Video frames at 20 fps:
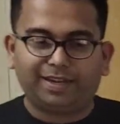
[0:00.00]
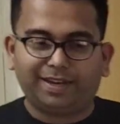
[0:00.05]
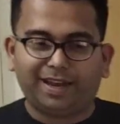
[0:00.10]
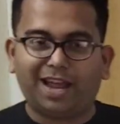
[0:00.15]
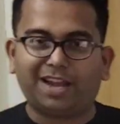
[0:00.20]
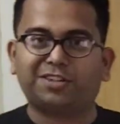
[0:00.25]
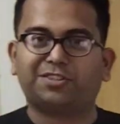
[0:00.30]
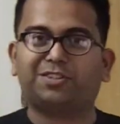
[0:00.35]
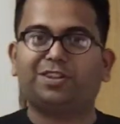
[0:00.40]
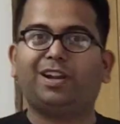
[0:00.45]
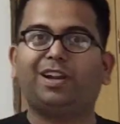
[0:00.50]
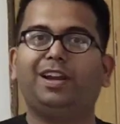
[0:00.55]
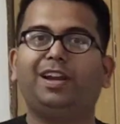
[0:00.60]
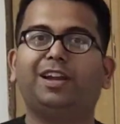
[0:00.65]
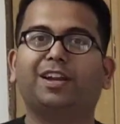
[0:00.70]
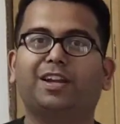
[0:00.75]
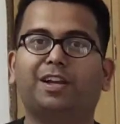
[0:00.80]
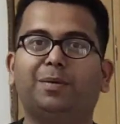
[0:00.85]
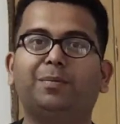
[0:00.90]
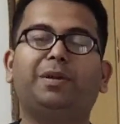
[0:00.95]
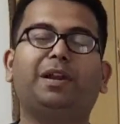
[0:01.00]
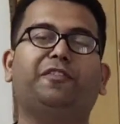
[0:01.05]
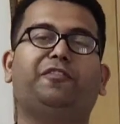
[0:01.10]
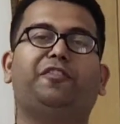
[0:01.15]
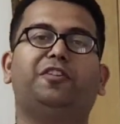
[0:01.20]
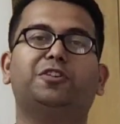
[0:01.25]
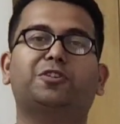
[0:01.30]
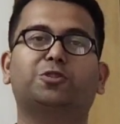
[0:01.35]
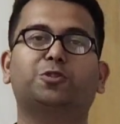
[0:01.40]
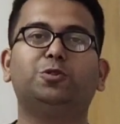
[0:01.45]
National income
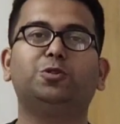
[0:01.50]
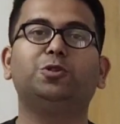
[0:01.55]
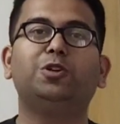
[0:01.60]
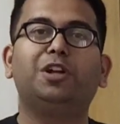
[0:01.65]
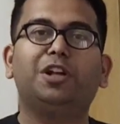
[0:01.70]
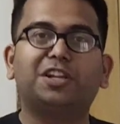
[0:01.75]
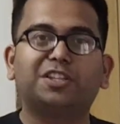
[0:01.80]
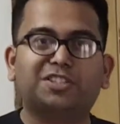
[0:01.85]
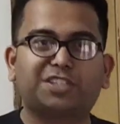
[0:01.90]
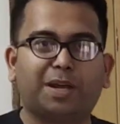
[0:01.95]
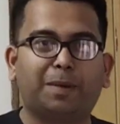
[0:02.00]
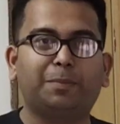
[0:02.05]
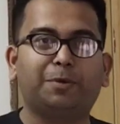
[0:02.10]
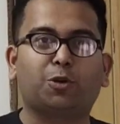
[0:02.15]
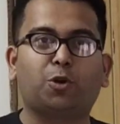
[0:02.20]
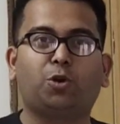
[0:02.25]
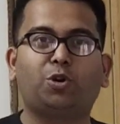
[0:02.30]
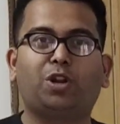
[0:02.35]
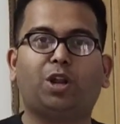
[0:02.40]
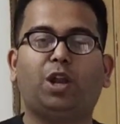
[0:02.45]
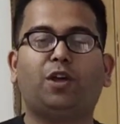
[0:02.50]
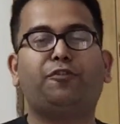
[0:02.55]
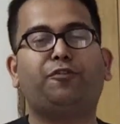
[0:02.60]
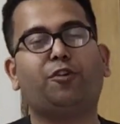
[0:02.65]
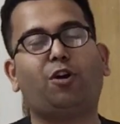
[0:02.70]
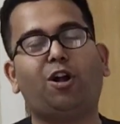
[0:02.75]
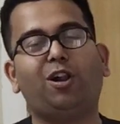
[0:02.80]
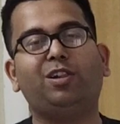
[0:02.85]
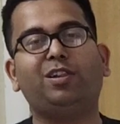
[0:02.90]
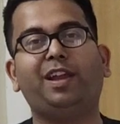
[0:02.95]
refers to sum total
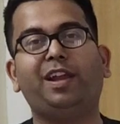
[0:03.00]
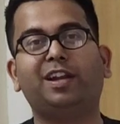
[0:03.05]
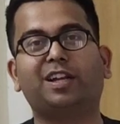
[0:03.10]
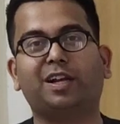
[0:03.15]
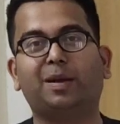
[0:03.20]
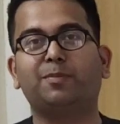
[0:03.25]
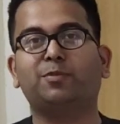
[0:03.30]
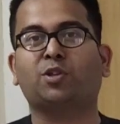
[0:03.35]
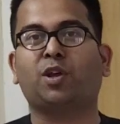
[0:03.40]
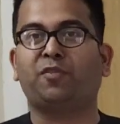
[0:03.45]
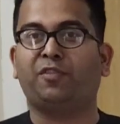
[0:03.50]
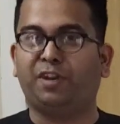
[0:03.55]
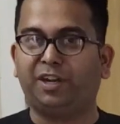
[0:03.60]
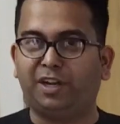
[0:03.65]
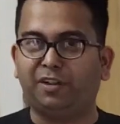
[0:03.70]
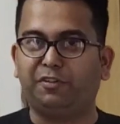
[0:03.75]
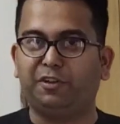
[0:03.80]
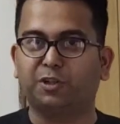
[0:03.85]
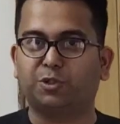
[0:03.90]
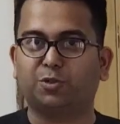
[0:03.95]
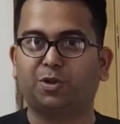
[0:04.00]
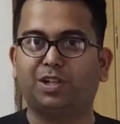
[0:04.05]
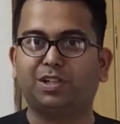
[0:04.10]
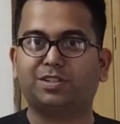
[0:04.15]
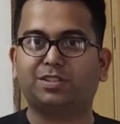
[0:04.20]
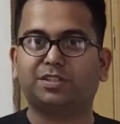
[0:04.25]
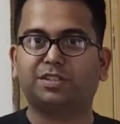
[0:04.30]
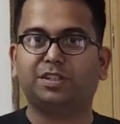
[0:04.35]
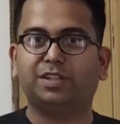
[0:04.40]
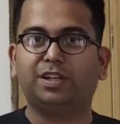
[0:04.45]
of all the incomes of
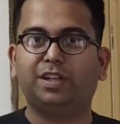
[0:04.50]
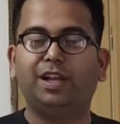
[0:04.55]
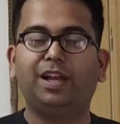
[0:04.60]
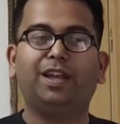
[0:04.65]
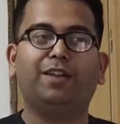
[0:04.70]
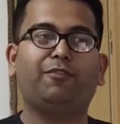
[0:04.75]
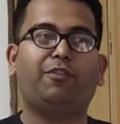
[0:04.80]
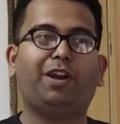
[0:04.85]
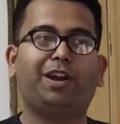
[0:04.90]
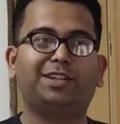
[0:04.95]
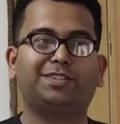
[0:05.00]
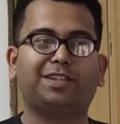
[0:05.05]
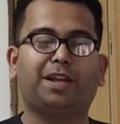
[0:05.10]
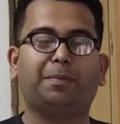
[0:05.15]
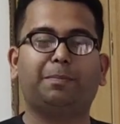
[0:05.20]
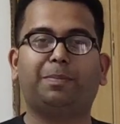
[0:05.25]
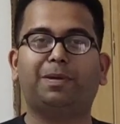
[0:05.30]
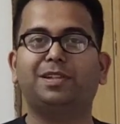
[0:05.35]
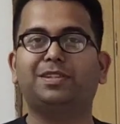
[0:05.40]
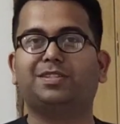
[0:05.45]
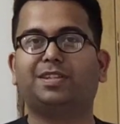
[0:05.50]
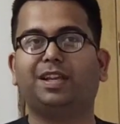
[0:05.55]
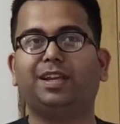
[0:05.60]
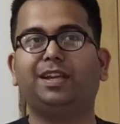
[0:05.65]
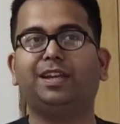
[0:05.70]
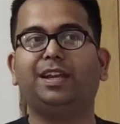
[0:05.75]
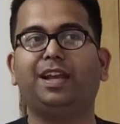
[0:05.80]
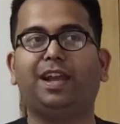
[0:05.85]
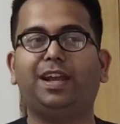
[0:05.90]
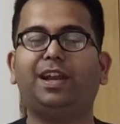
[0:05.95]
individuals. For example,
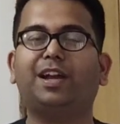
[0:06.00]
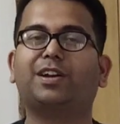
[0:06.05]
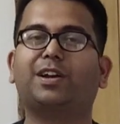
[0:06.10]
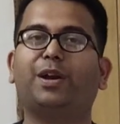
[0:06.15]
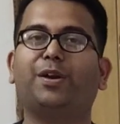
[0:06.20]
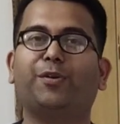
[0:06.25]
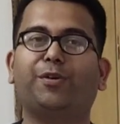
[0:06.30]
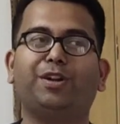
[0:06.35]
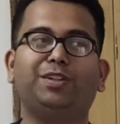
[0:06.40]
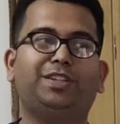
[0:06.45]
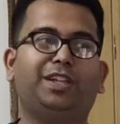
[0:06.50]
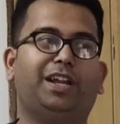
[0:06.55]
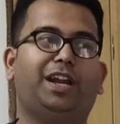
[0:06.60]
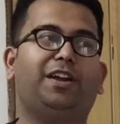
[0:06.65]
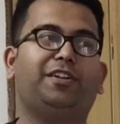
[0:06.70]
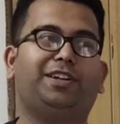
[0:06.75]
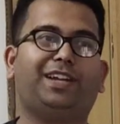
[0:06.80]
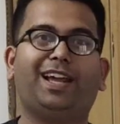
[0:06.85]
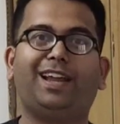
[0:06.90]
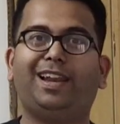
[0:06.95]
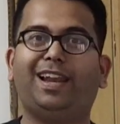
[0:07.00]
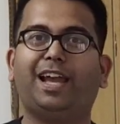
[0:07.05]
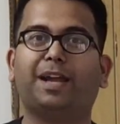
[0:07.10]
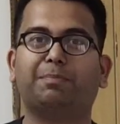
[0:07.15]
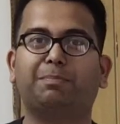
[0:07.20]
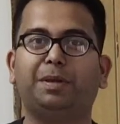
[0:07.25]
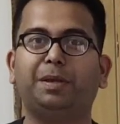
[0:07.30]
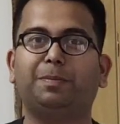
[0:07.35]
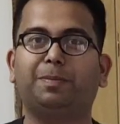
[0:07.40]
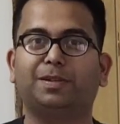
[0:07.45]
say in a country there are 10
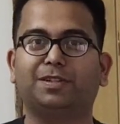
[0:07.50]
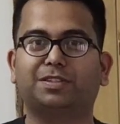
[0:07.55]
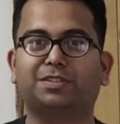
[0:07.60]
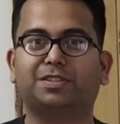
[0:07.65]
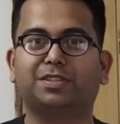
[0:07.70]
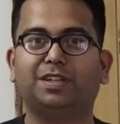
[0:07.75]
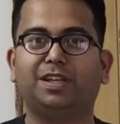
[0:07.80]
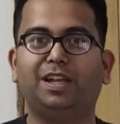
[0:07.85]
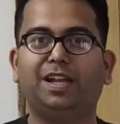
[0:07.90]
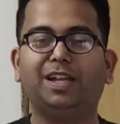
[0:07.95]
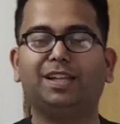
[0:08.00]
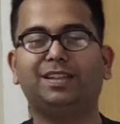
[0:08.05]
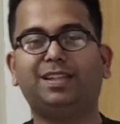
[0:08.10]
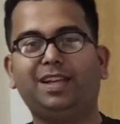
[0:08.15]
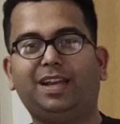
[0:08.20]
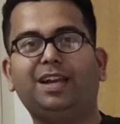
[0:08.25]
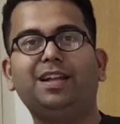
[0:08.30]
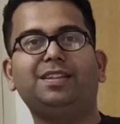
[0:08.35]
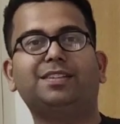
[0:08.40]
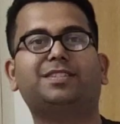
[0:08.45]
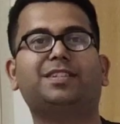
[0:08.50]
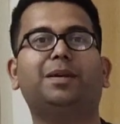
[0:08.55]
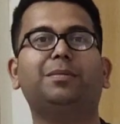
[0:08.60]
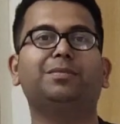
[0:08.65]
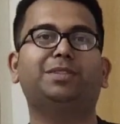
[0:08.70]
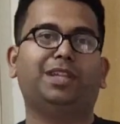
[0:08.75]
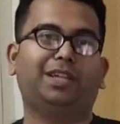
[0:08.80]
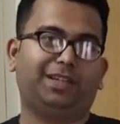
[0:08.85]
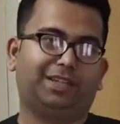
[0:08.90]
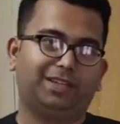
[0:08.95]
lakh people. They earn
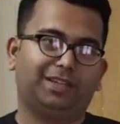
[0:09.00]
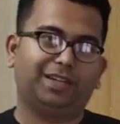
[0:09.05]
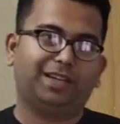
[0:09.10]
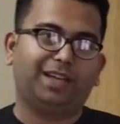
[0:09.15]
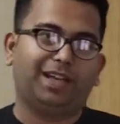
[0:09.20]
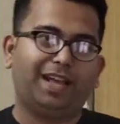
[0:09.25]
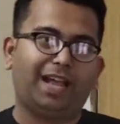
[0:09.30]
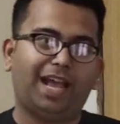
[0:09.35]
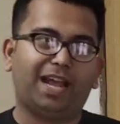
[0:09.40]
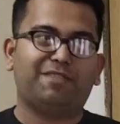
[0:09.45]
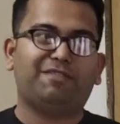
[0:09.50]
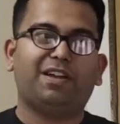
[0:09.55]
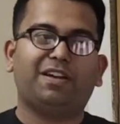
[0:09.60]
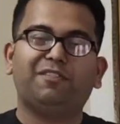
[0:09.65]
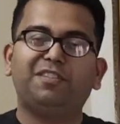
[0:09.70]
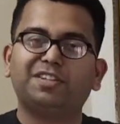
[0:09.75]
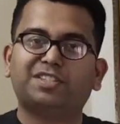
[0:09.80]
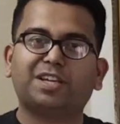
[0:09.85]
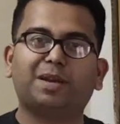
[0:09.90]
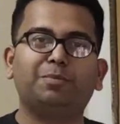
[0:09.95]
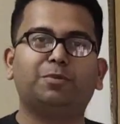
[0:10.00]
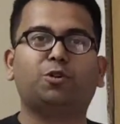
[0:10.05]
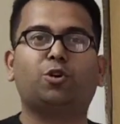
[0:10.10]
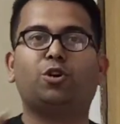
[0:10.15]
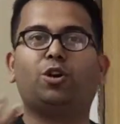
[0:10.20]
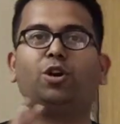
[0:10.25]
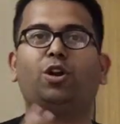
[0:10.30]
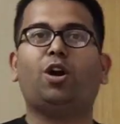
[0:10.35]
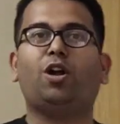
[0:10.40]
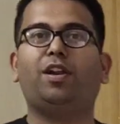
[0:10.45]
something, and when we sum
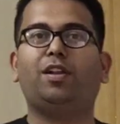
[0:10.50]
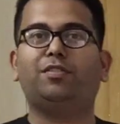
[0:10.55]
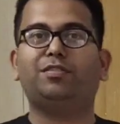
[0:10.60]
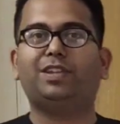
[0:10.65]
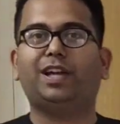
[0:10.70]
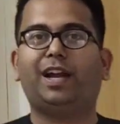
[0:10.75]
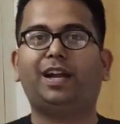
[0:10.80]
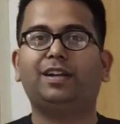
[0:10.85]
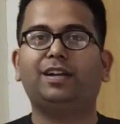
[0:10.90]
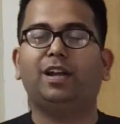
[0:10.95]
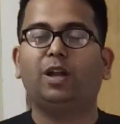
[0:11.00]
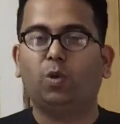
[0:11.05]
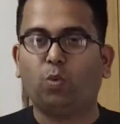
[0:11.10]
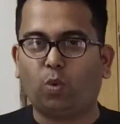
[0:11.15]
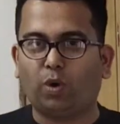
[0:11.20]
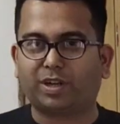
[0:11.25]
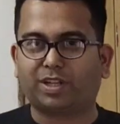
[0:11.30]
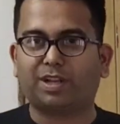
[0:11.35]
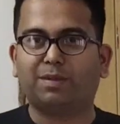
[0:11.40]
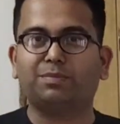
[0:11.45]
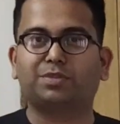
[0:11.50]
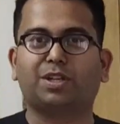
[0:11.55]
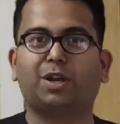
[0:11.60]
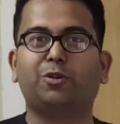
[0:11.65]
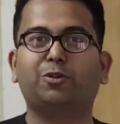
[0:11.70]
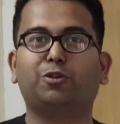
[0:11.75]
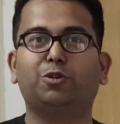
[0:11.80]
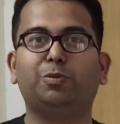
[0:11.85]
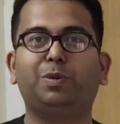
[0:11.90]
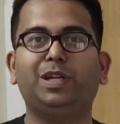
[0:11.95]
total all of that, what comes
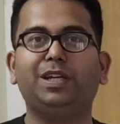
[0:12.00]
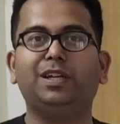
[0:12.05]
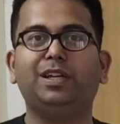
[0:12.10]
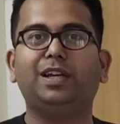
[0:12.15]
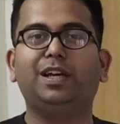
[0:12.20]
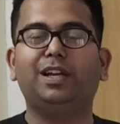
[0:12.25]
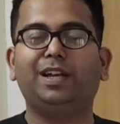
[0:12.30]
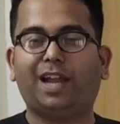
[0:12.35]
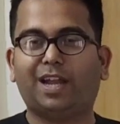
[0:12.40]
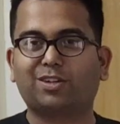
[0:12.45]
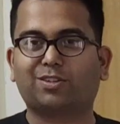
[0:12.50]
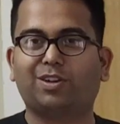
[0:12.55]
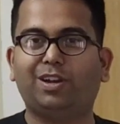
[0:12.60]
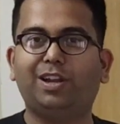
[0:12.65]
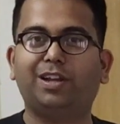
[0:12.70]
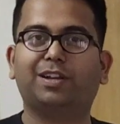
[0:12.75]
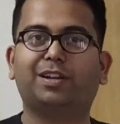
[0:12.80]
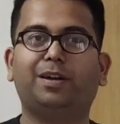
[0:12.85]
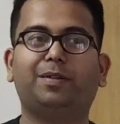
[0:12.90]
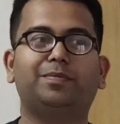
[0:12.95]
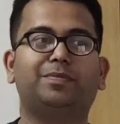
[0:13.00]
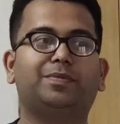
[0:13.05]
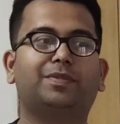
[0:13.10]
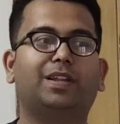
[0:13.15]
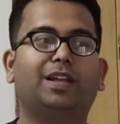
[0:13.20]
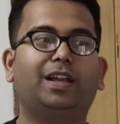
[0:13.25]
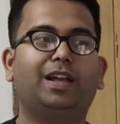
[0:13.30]
out to be national income?